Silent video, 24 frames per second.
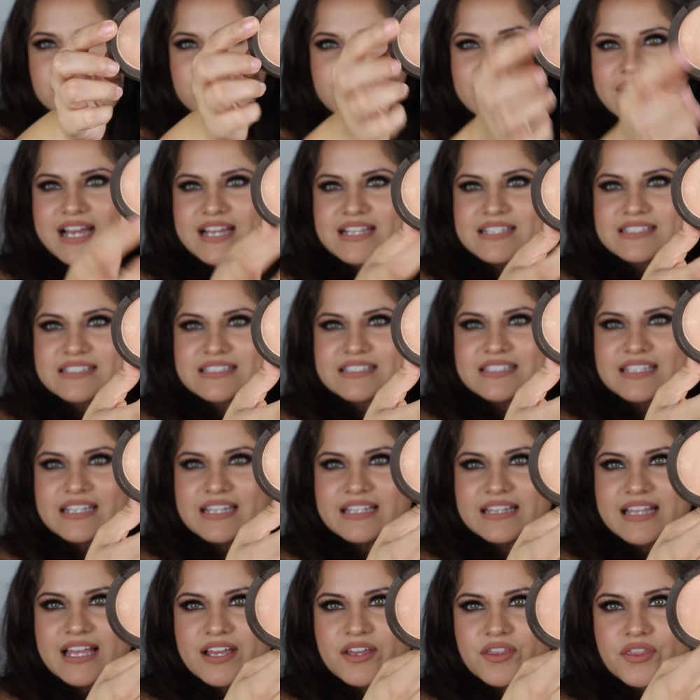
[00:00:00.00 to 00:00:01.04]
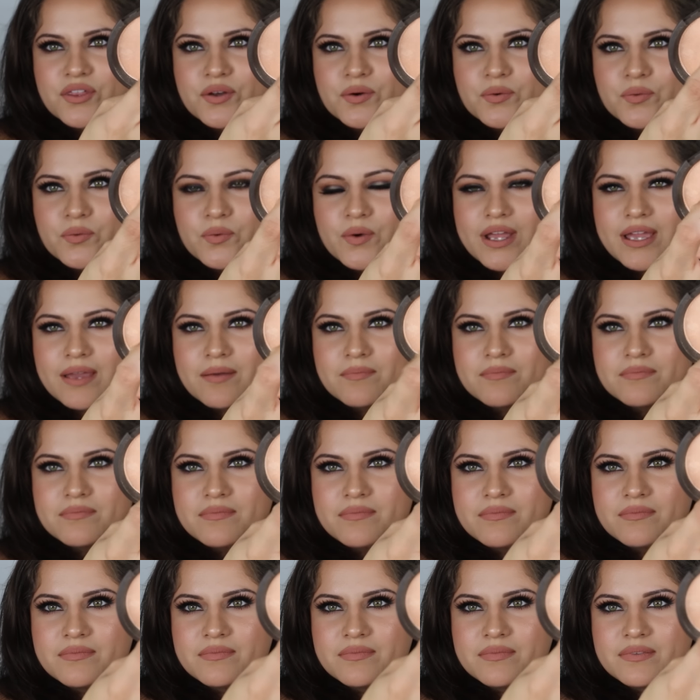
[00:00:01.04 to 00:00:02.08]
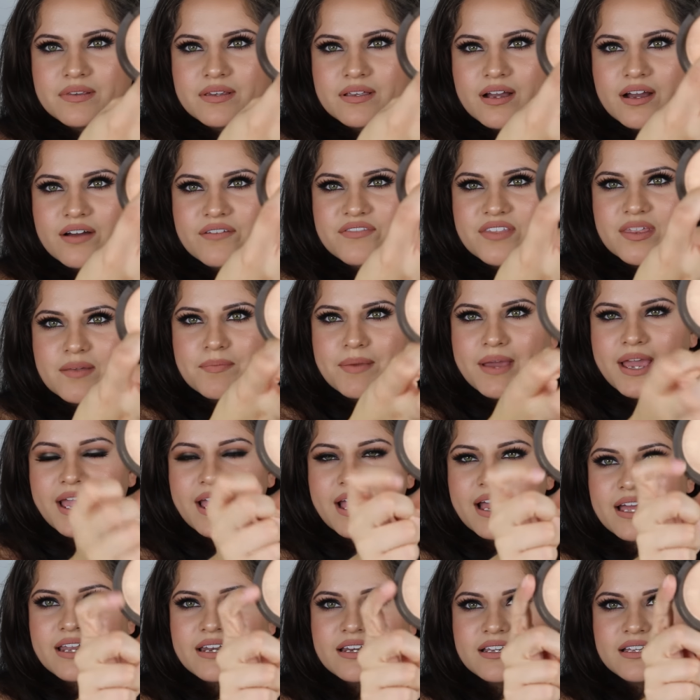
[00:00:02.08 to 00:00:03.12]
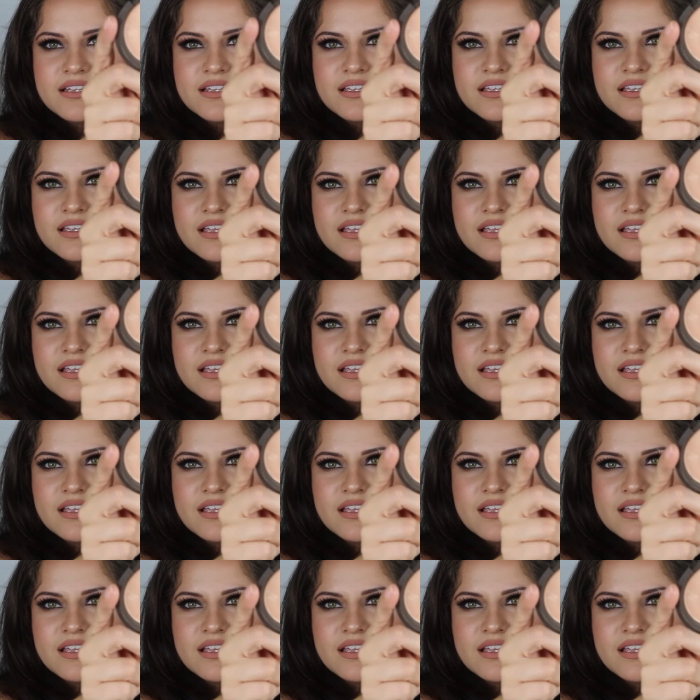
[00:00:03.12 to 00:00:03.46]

Do you guys see like the rim of the pan?